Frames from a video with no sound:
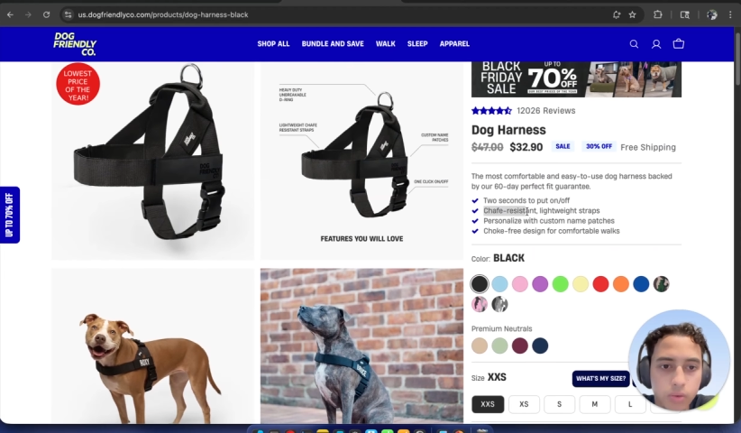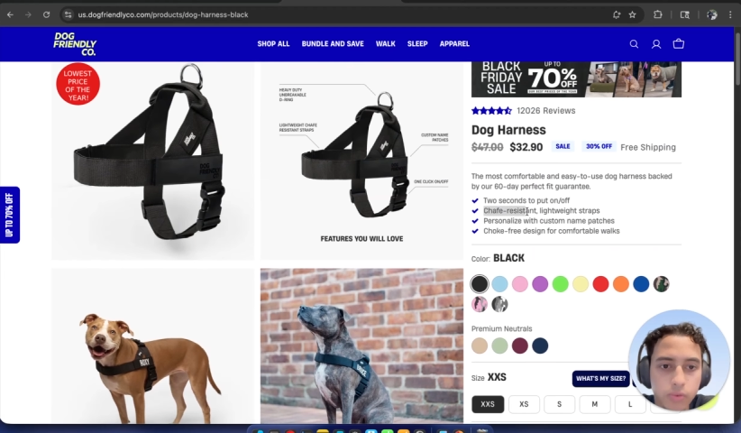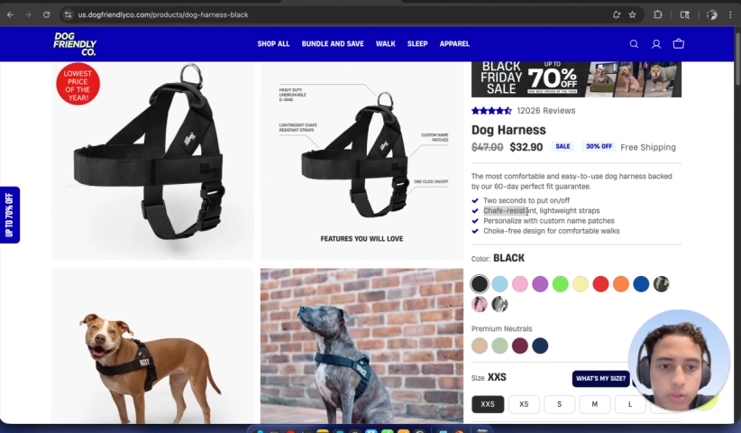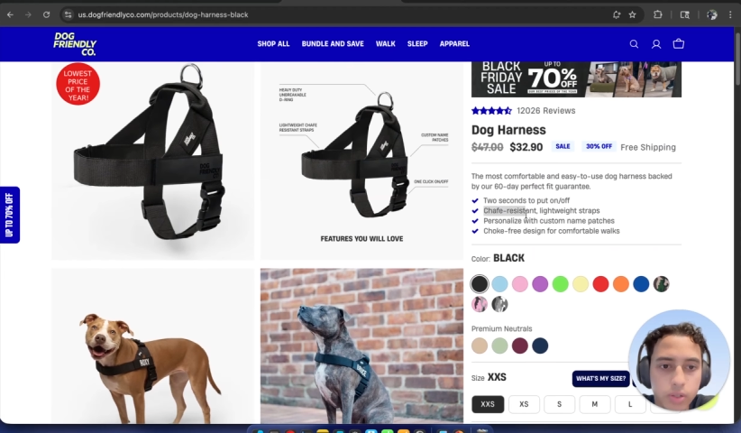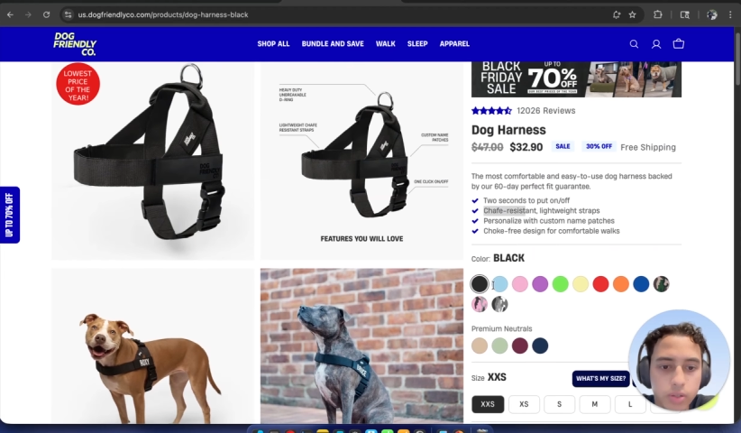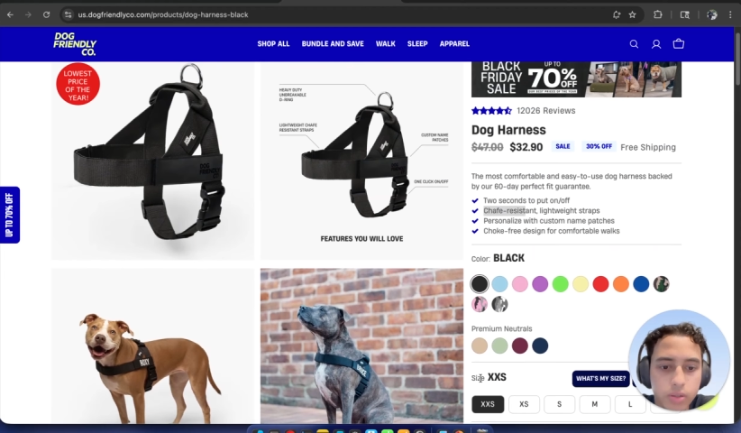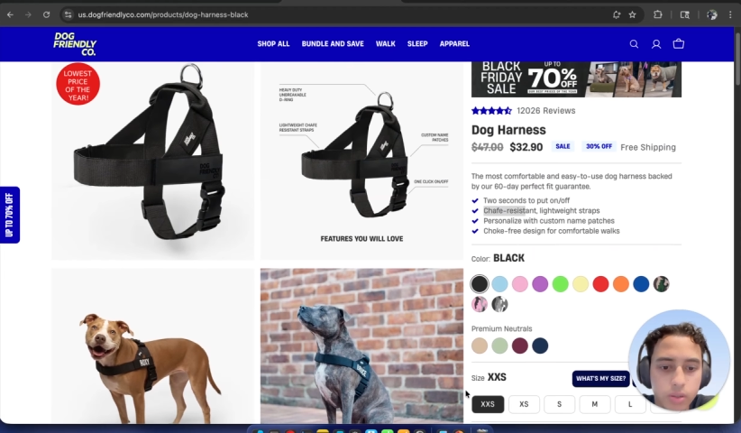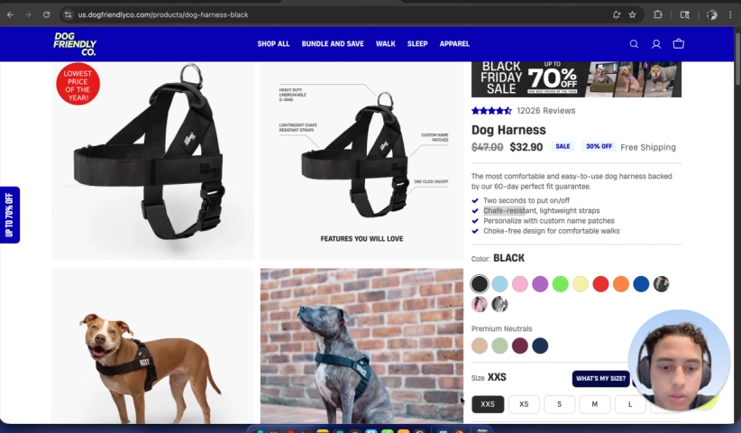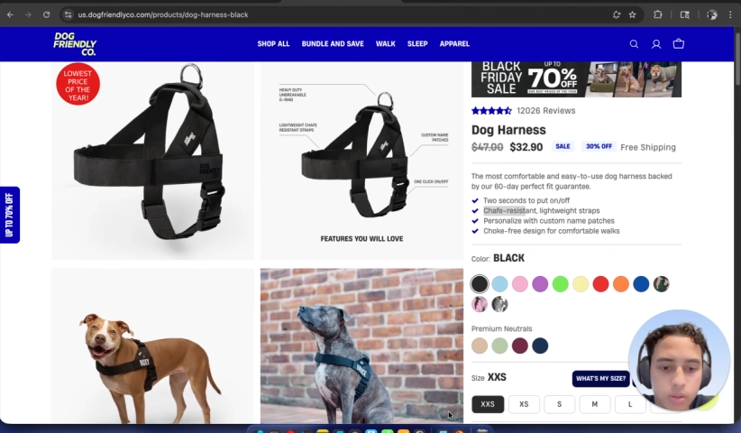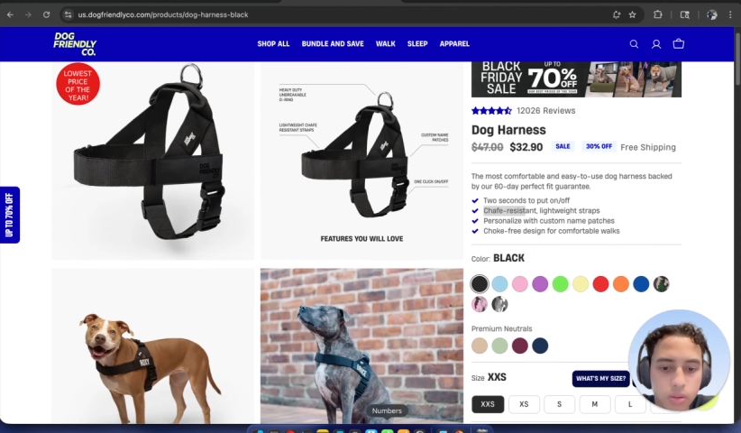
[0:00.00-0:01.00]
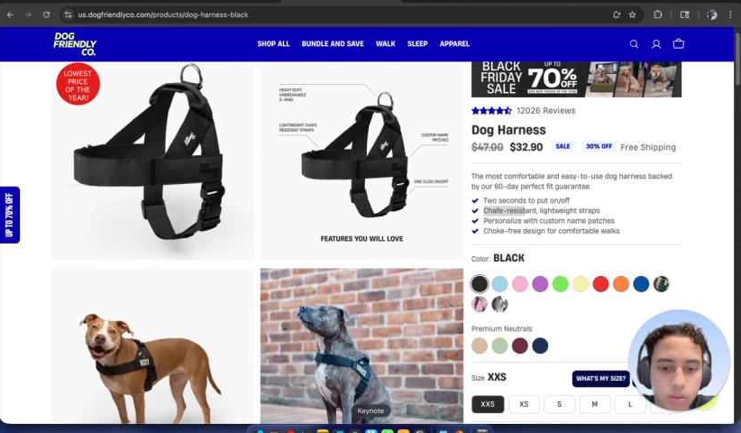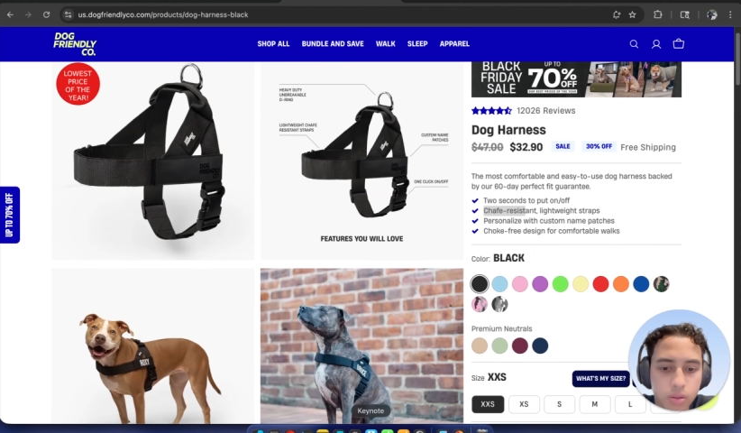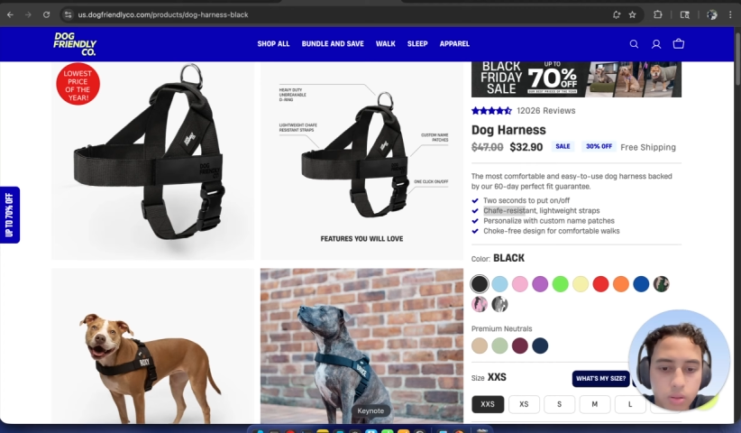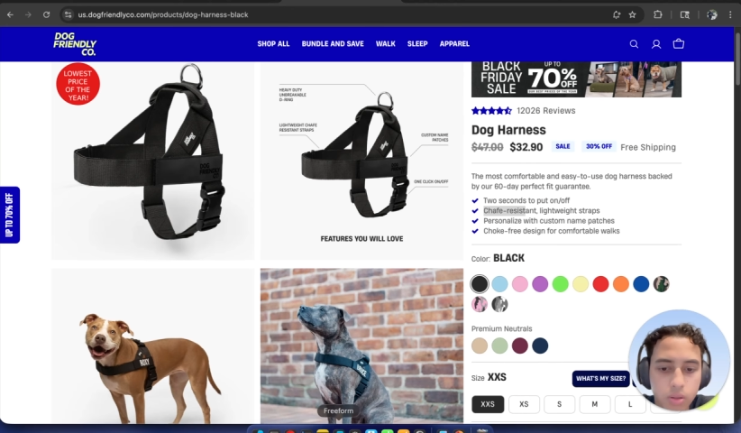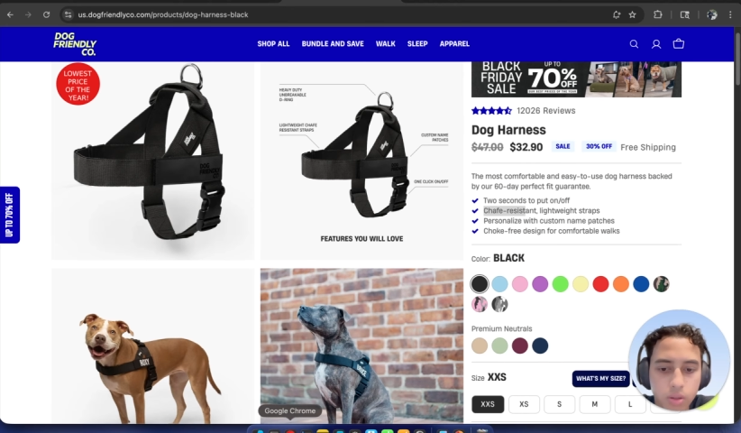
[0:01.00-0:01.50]
resistant
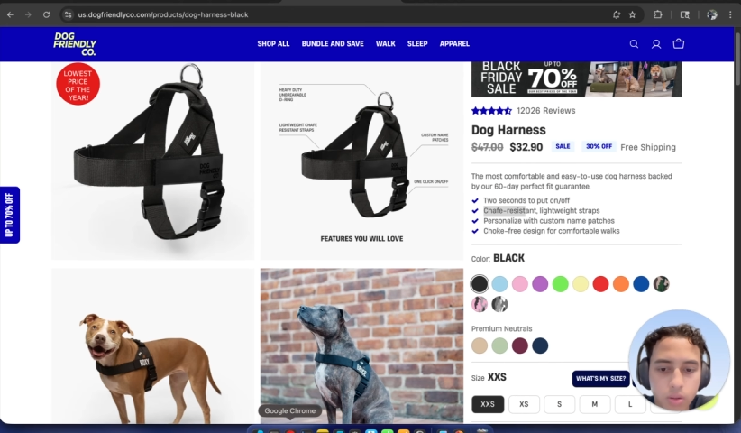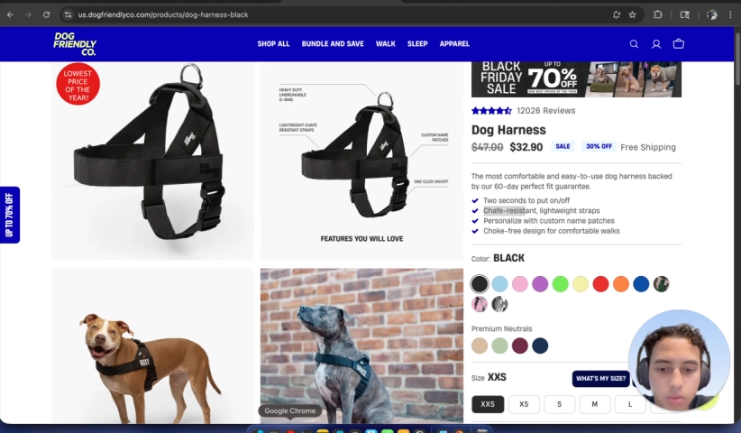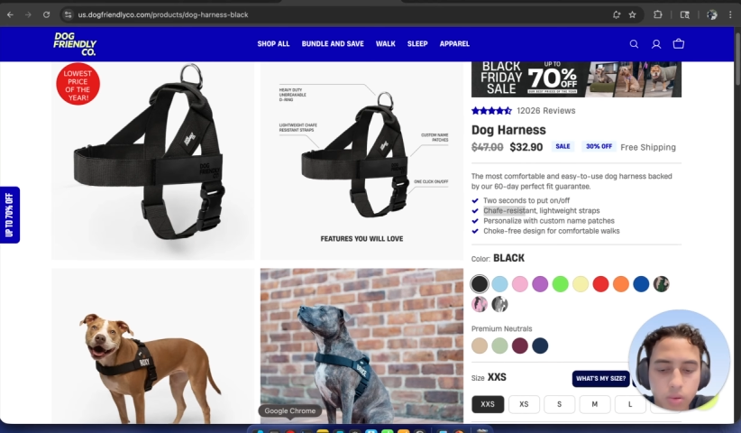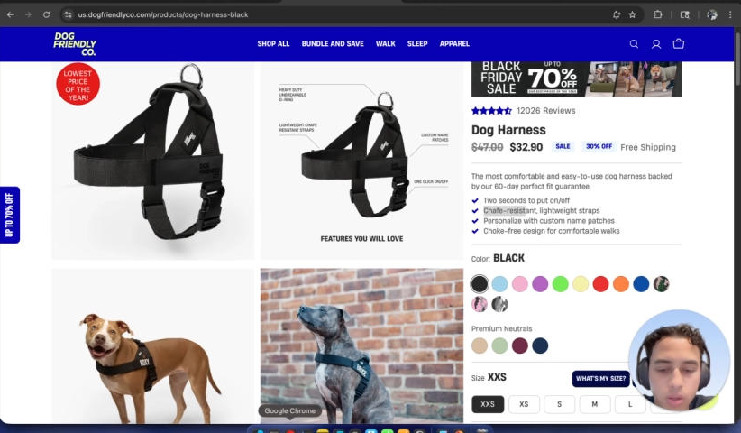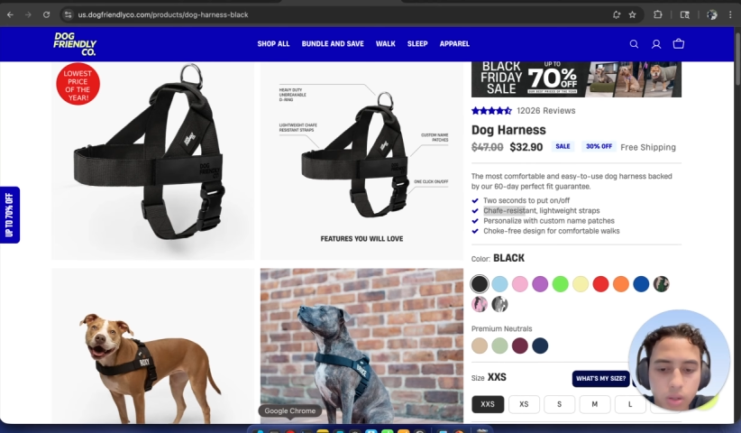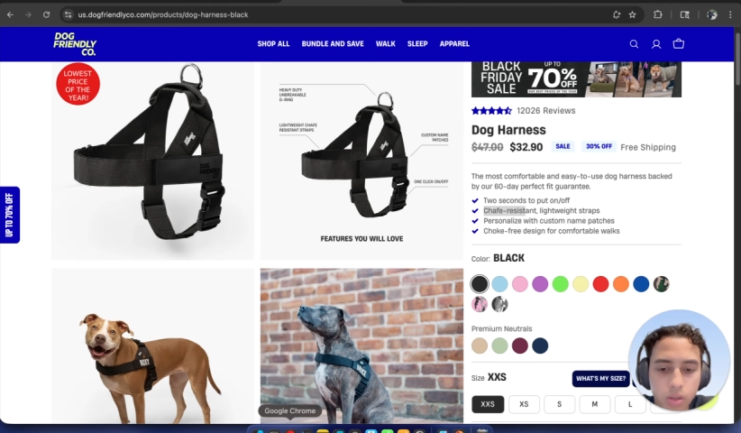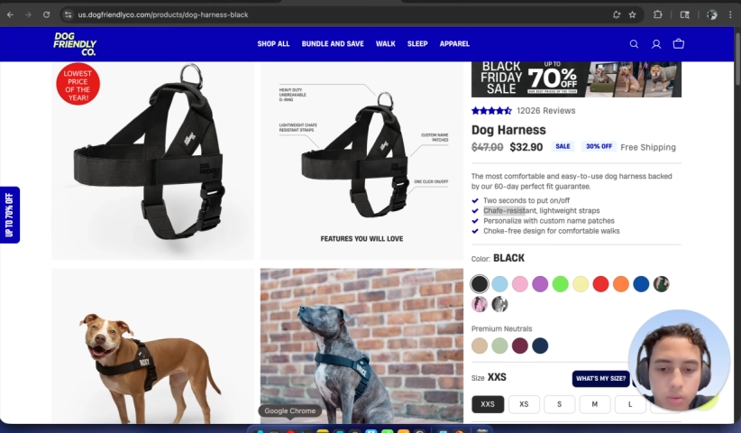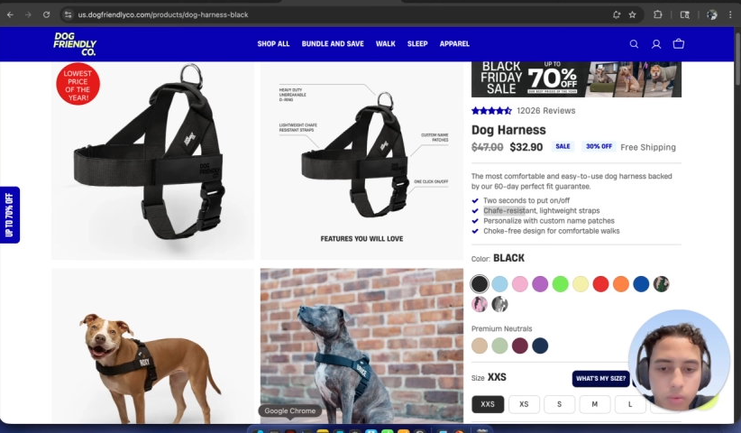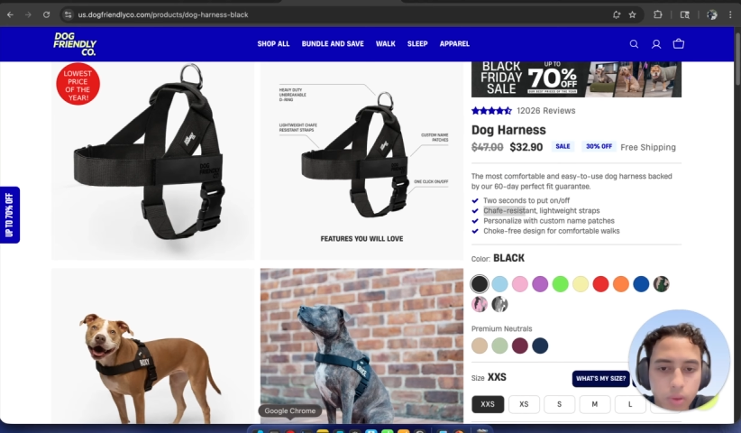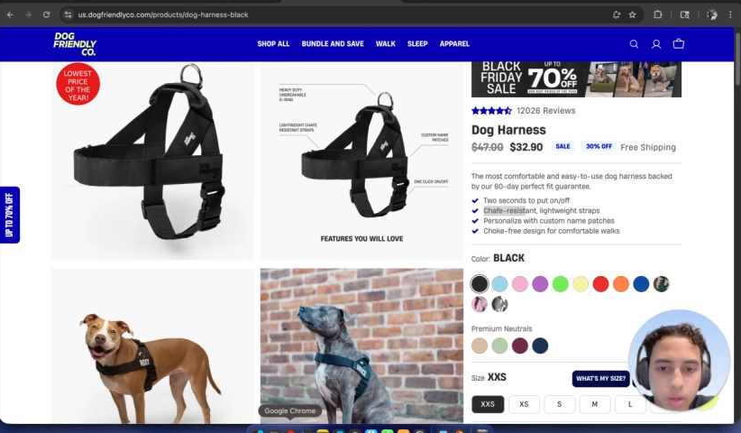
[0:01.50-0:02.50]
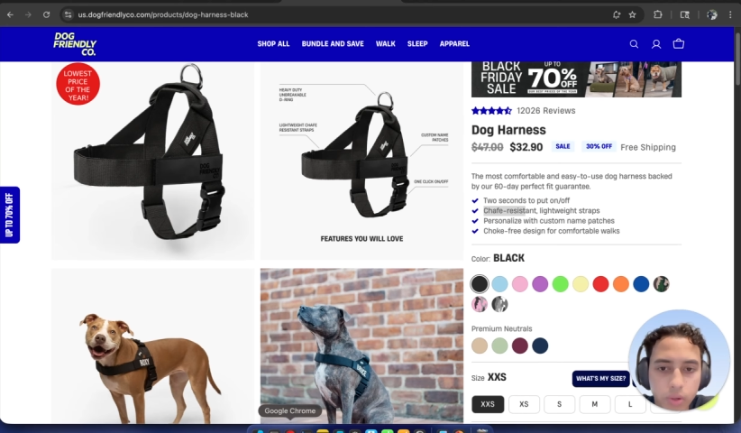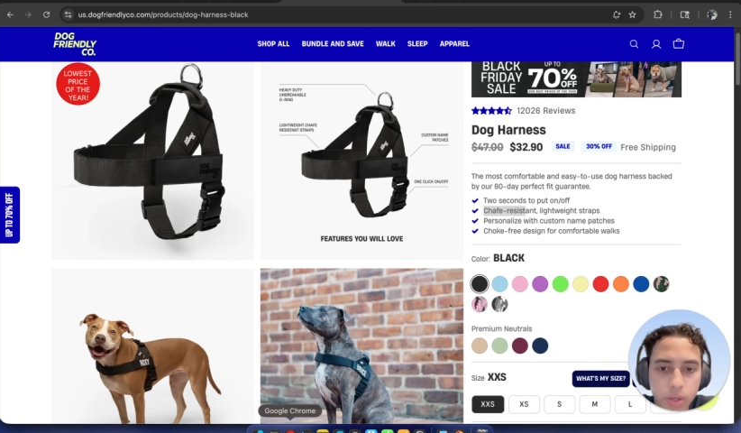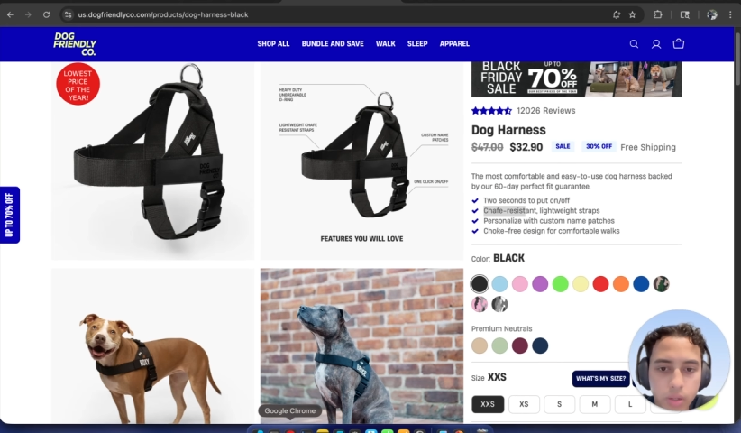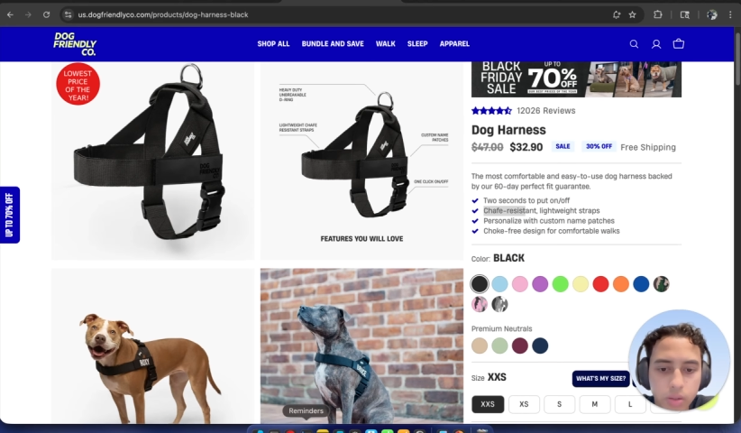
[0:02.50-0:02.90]
can include that one in.